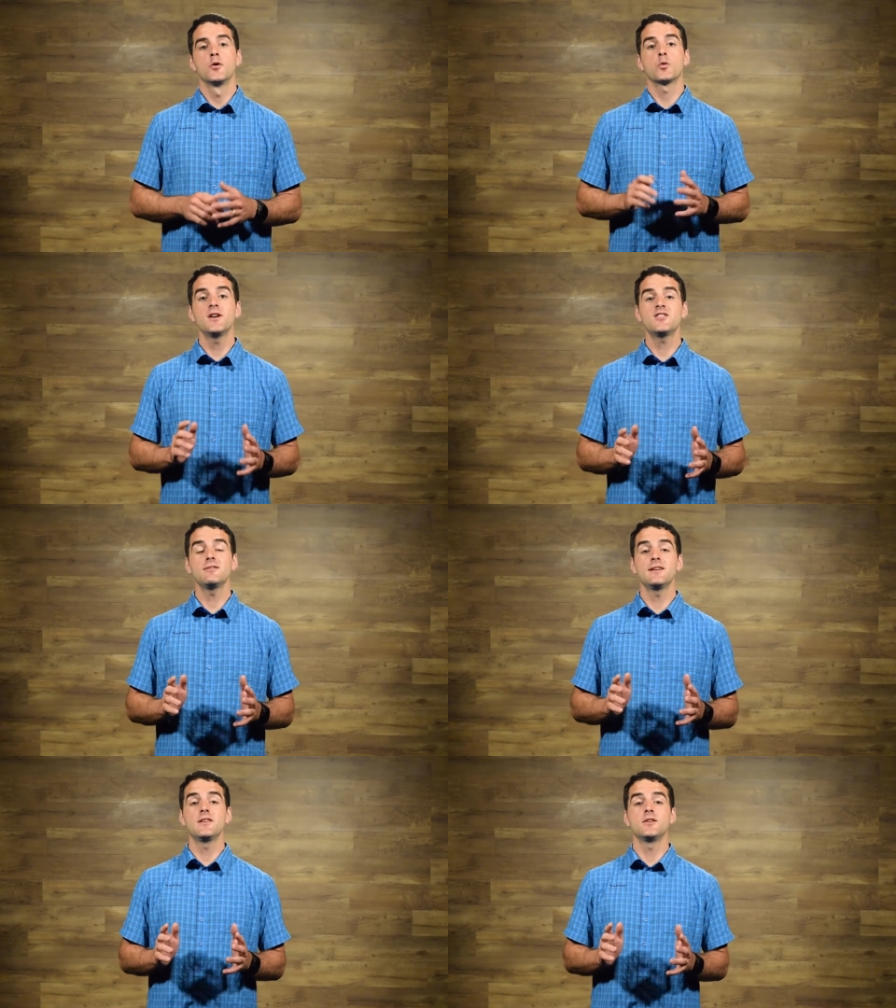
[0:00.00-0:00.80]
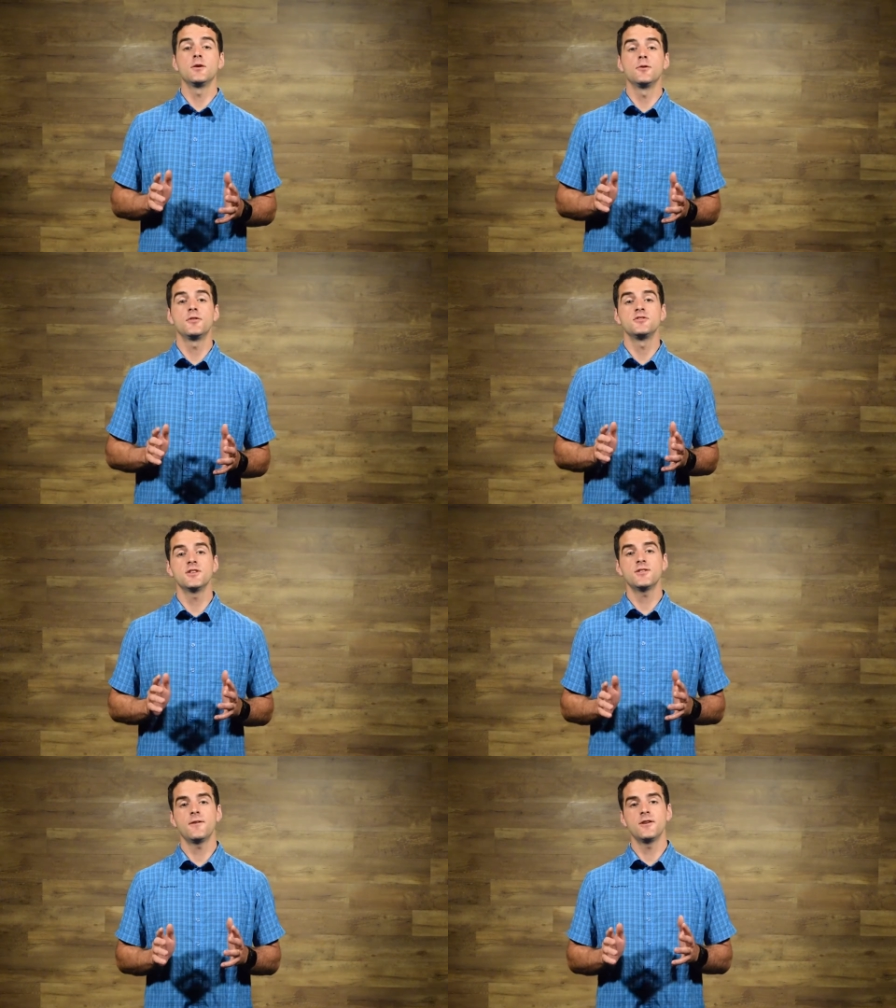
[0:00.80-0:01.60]
Recently, the youth
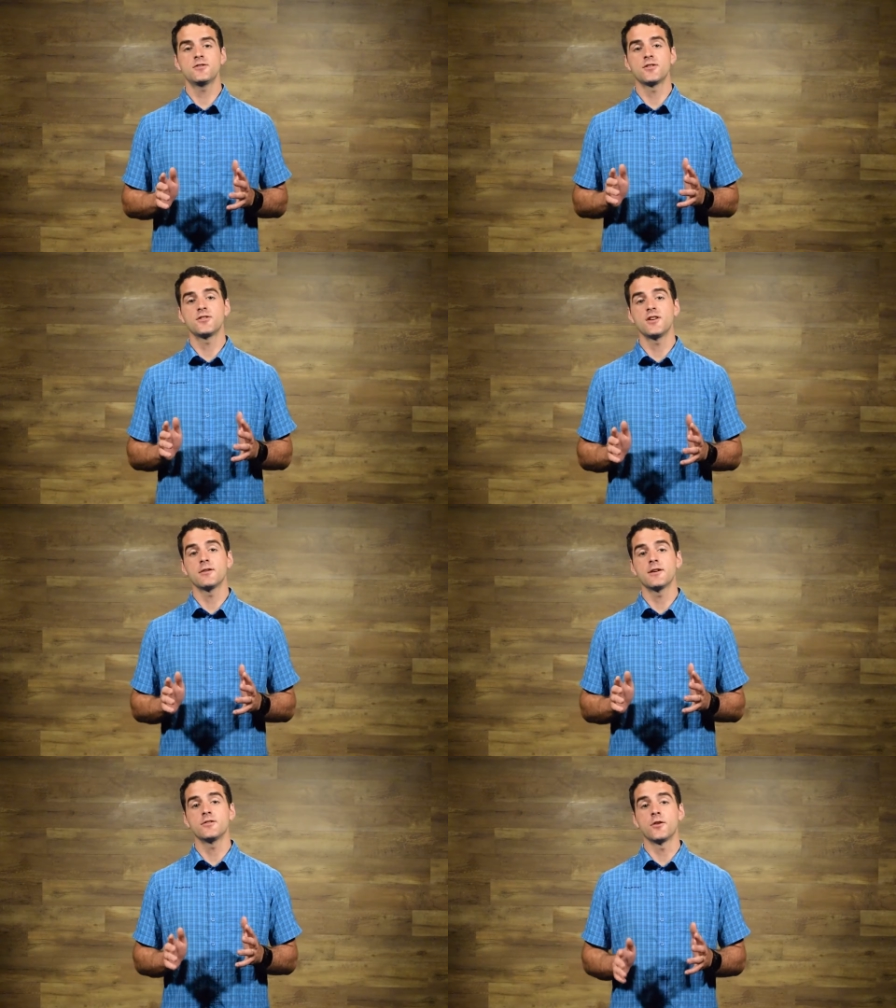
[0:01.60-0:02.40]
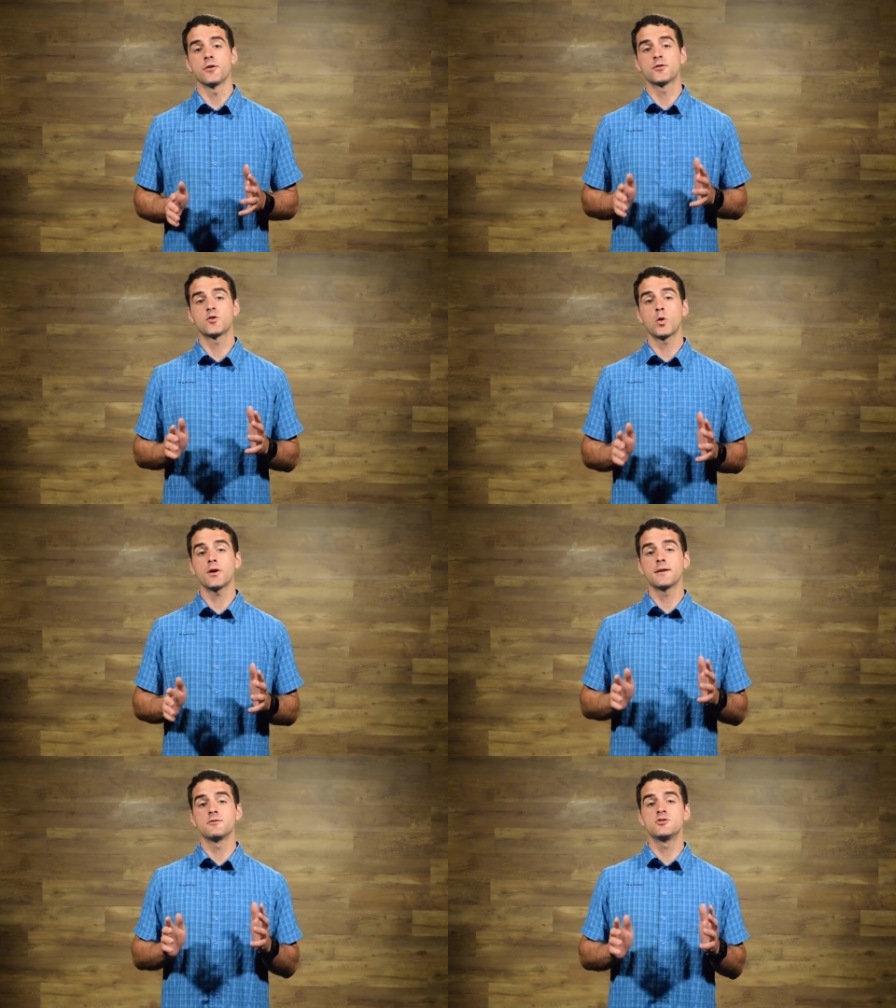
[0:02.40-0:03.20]
just finished a series on the
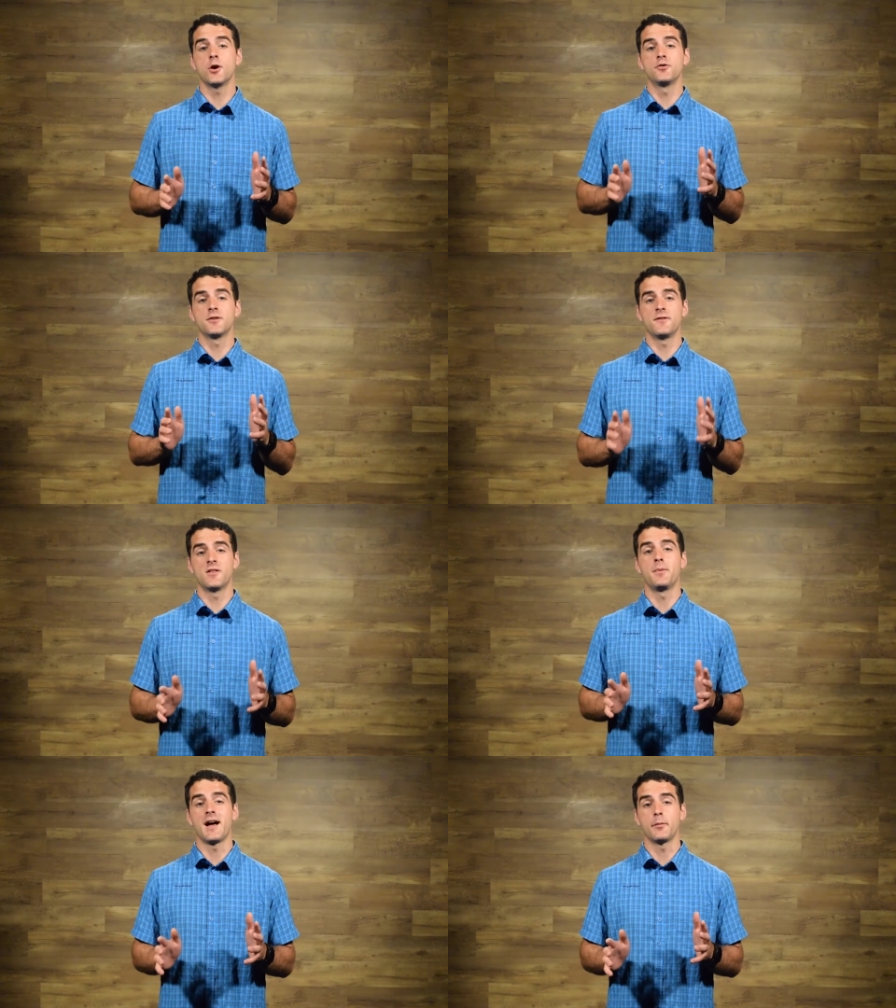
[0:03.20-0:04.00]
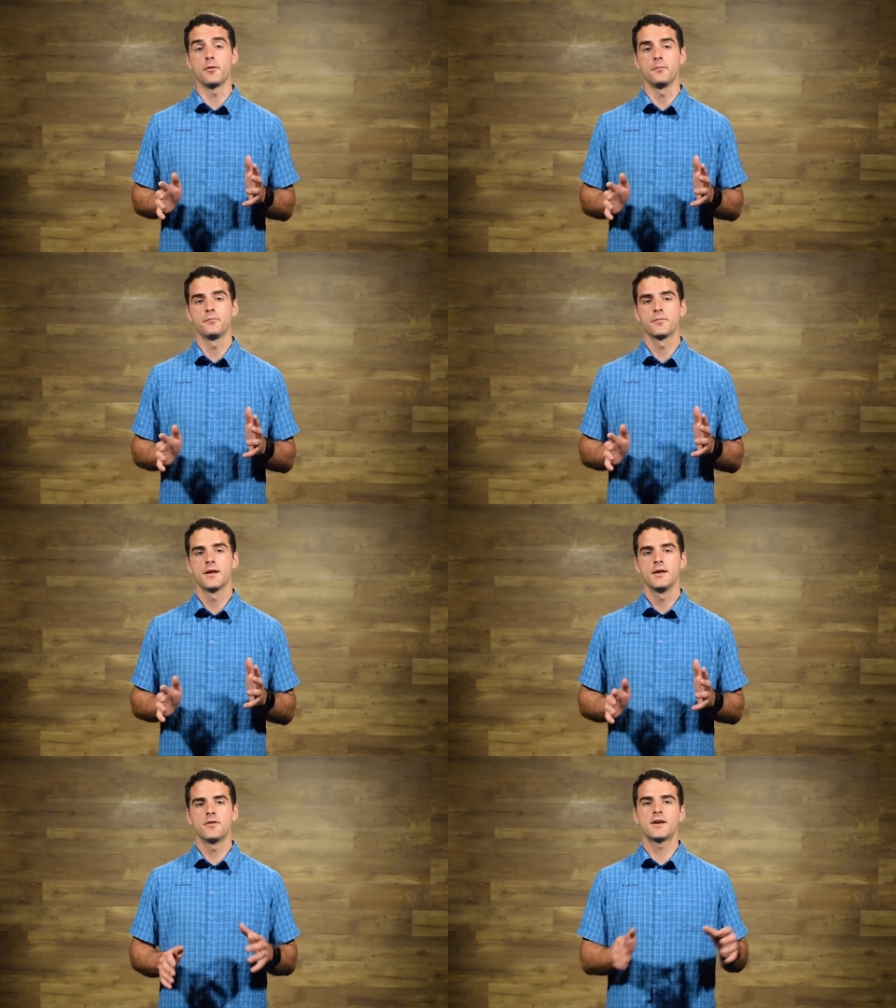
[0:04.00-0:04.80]
story of Joseph in the Bible.
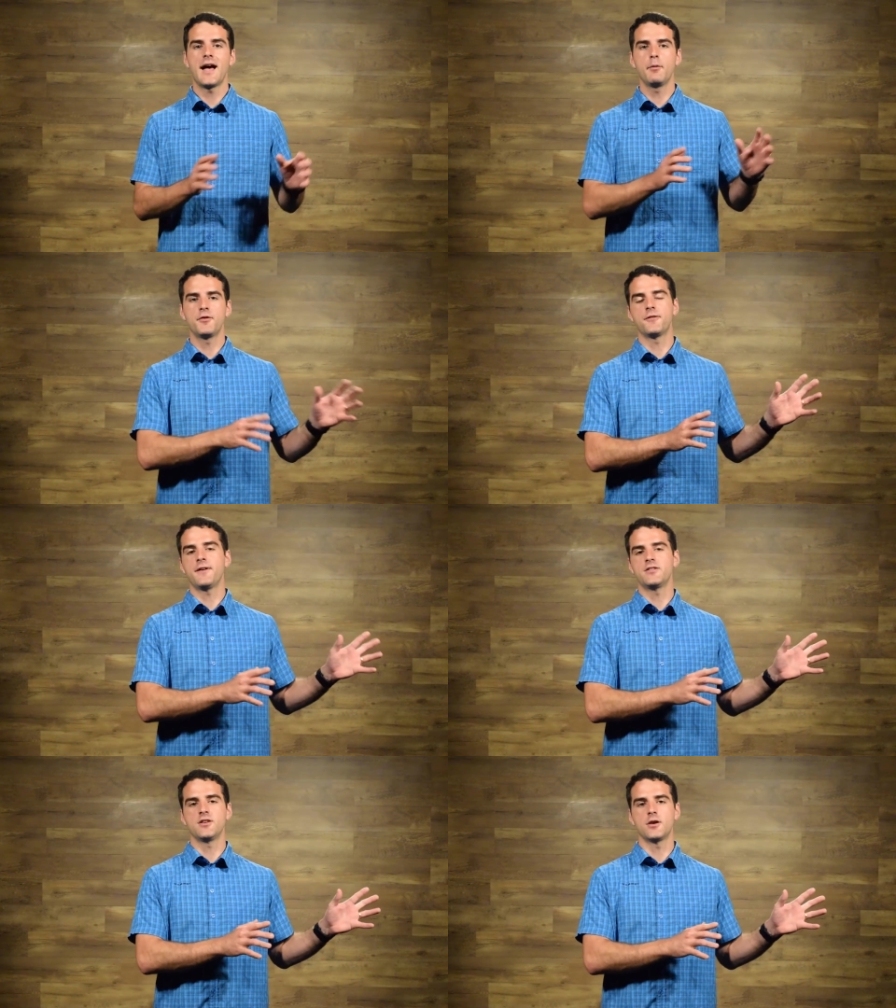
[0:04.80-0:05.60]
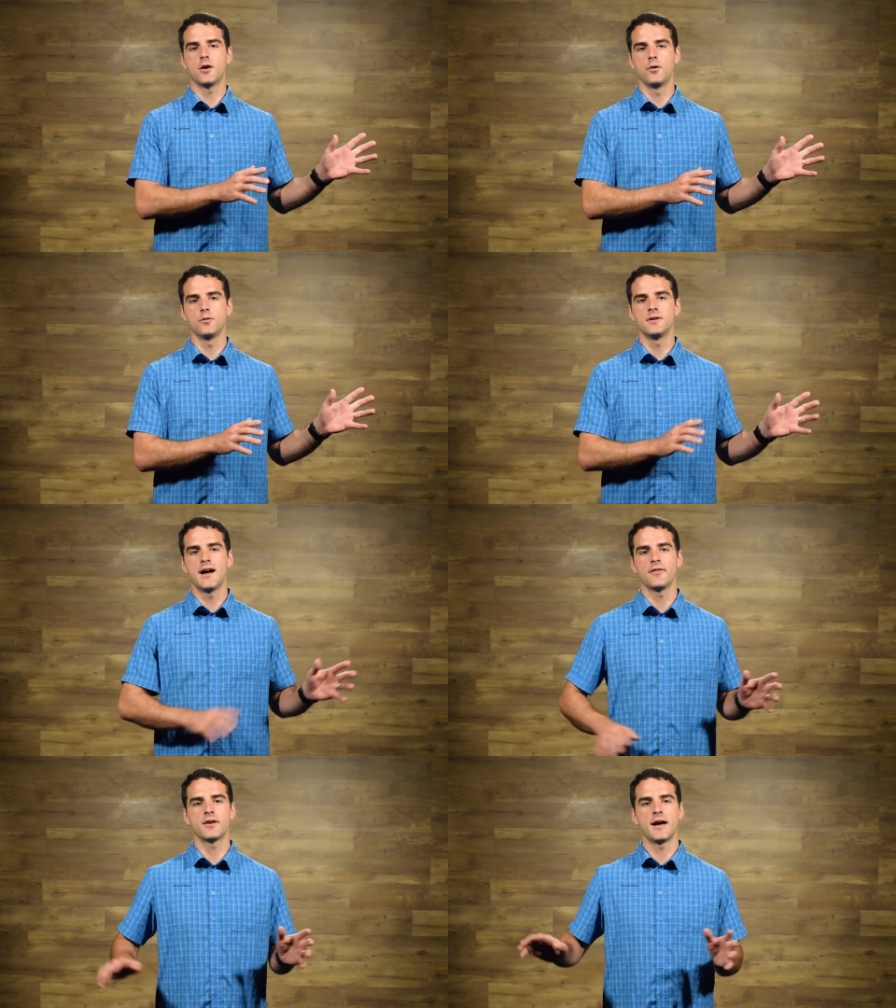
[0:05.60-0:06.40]
The guy with the fancy coat,
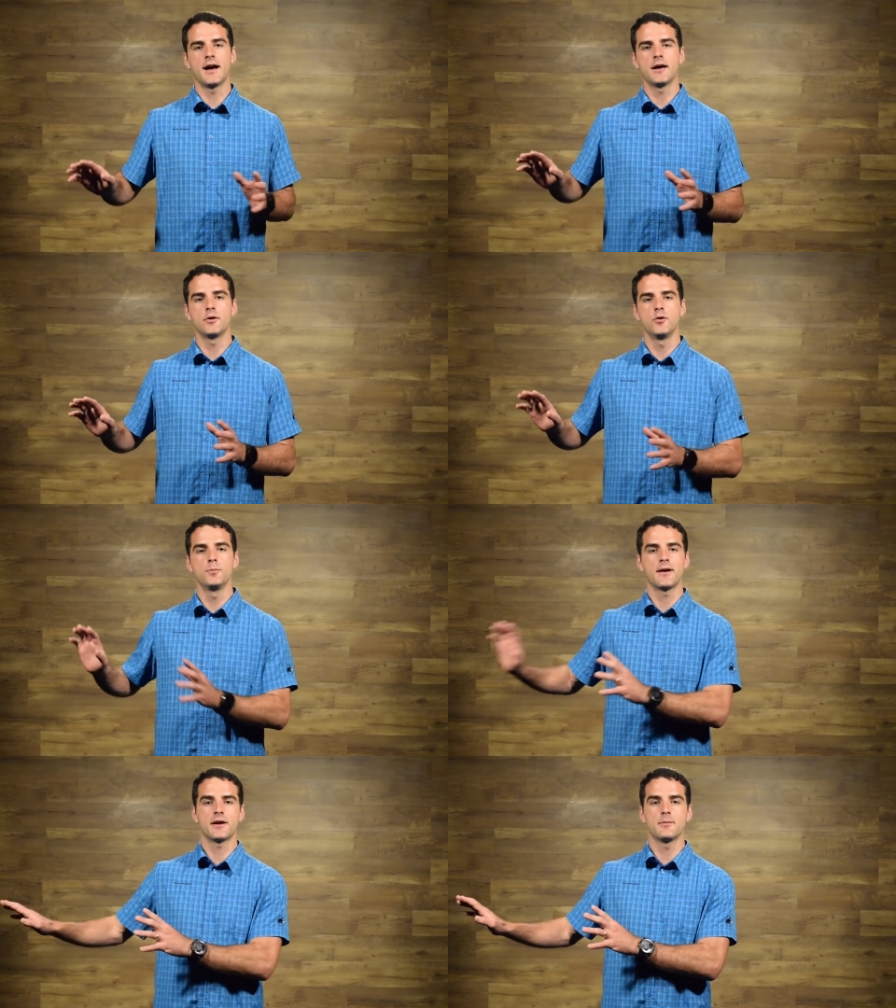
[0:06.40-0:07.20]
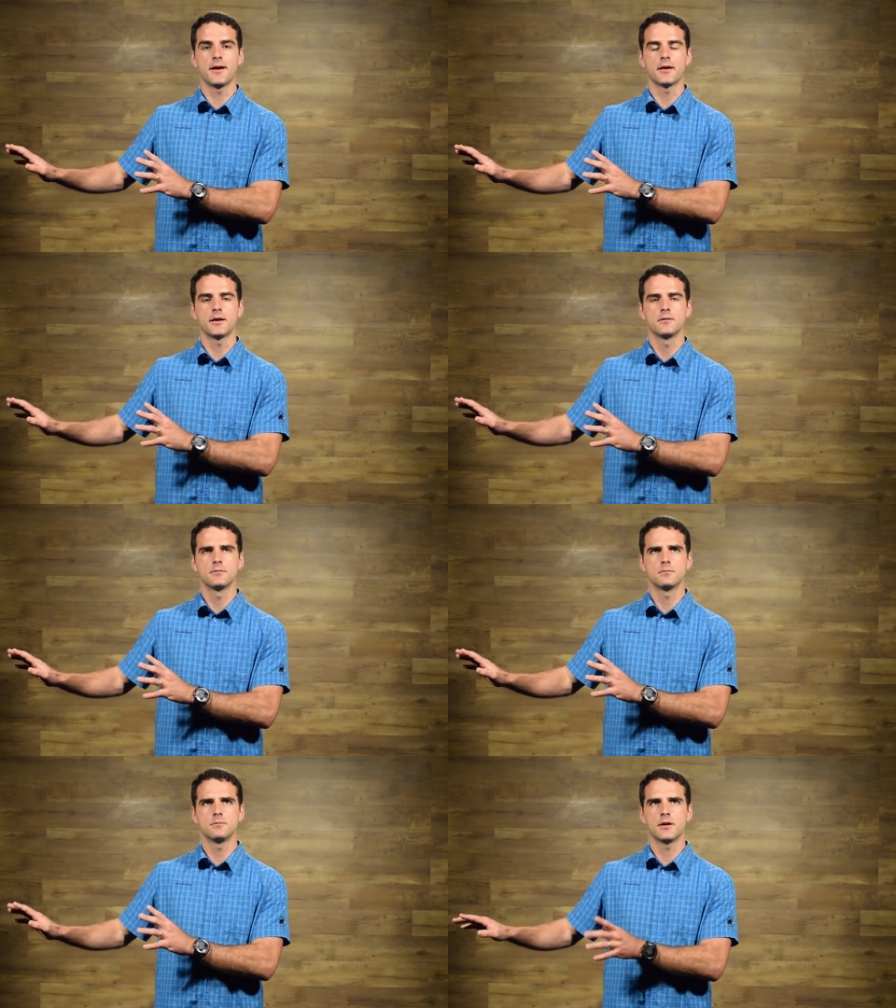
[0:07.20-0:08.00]
not the guy who married Mary.
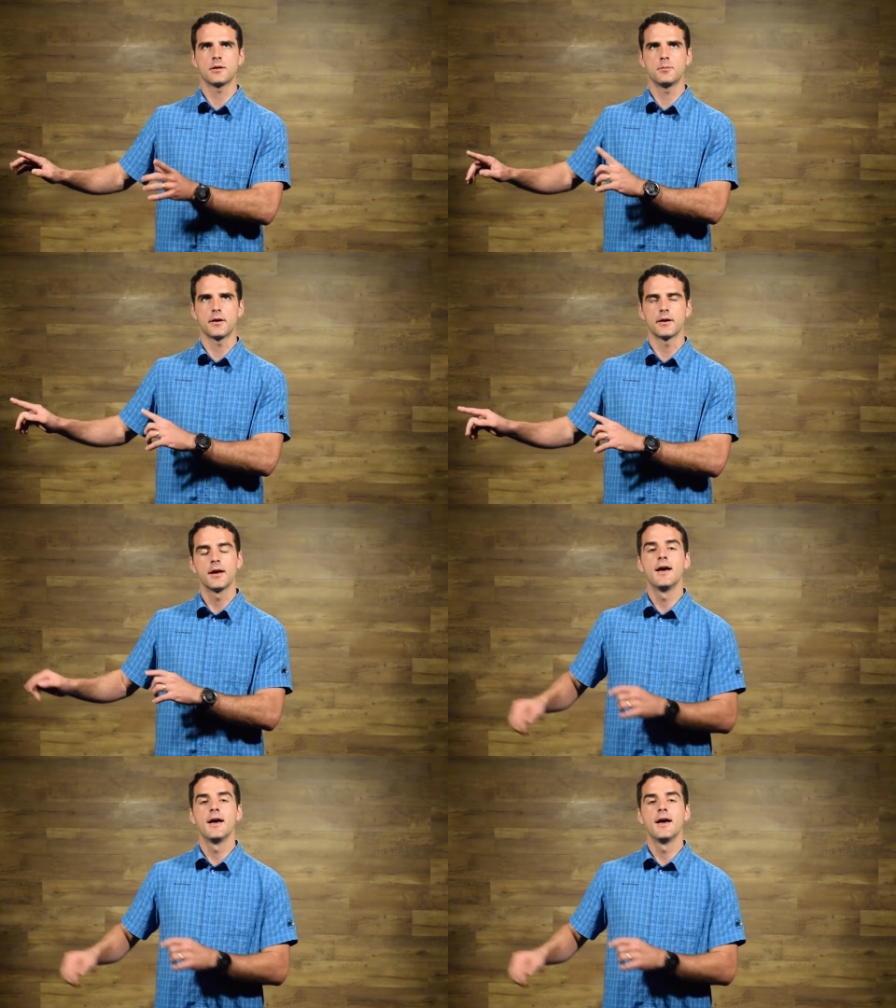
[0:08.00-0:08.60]
Married Mary.